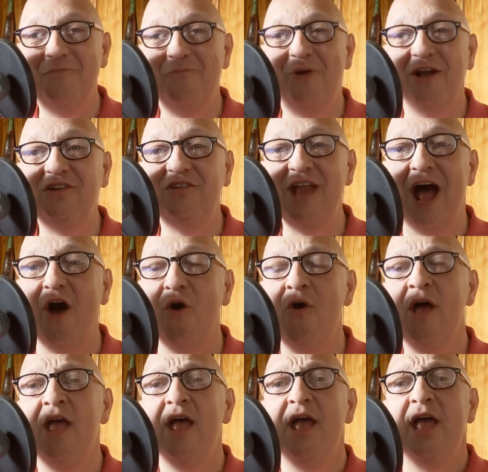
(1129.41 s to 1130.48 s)
But now,
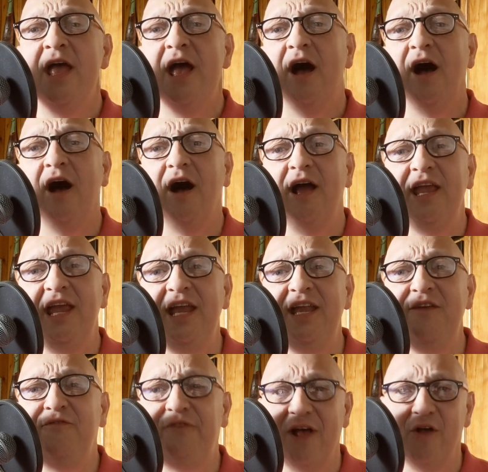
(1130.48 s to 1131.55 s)
Edie
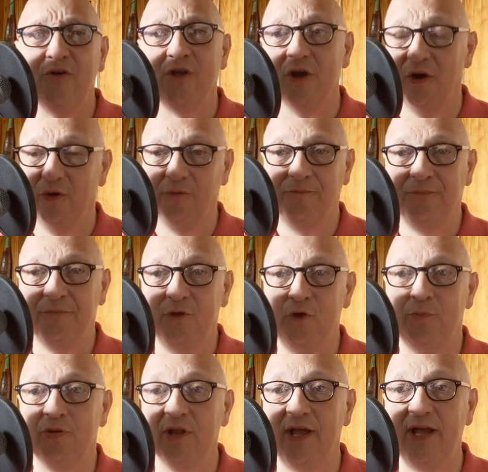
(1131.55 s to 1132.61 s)
Falco, who
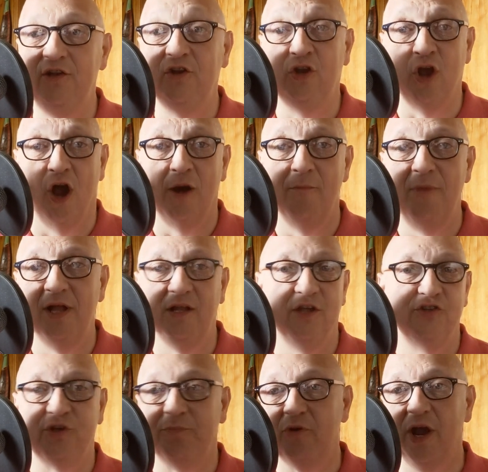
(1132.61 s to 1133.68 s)
played Carmela
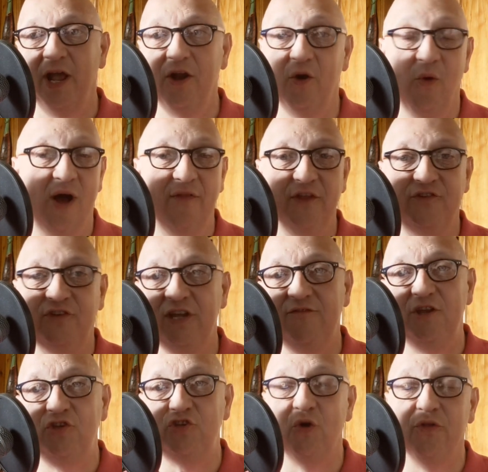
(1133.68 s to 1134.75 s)
Soprano on the
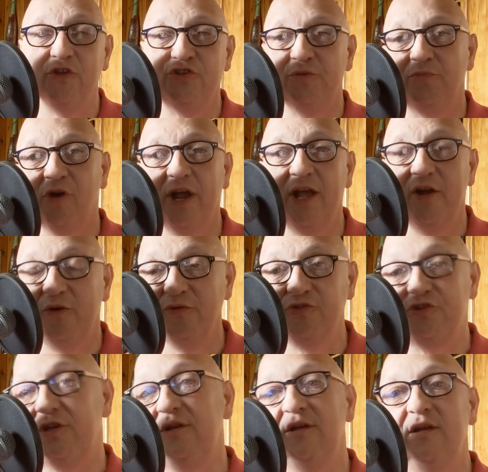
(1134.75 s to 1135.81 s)
TV show The
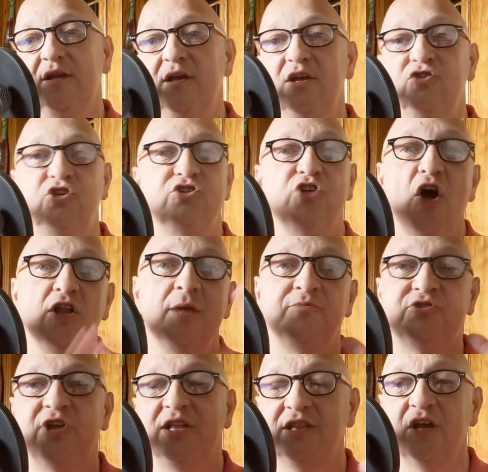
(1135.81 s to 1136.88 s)
Sopranos, she's all
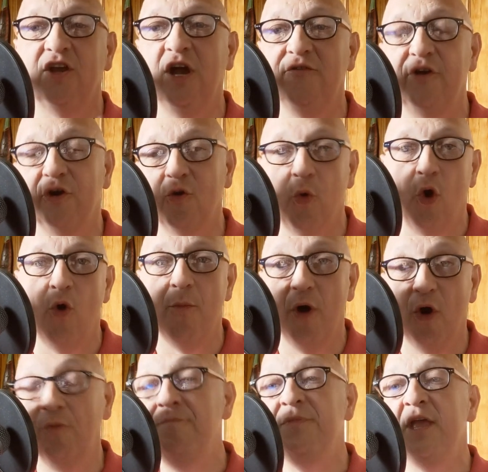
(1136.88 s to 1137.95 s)
upset that Governor
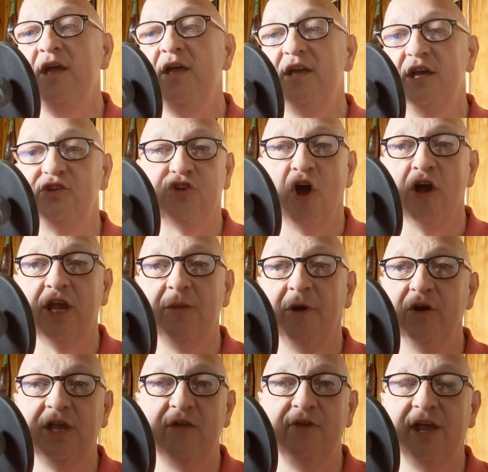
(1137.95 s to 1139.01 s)
Cuomo is talking
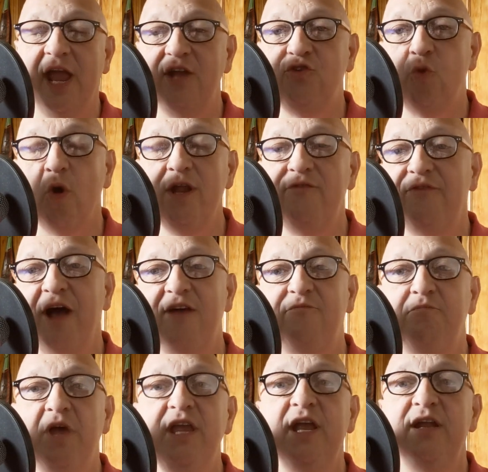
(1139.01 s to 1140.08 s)
about giving a $25
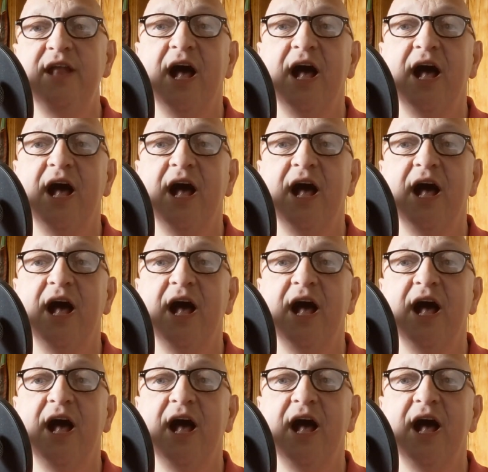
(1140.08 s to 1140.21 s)
million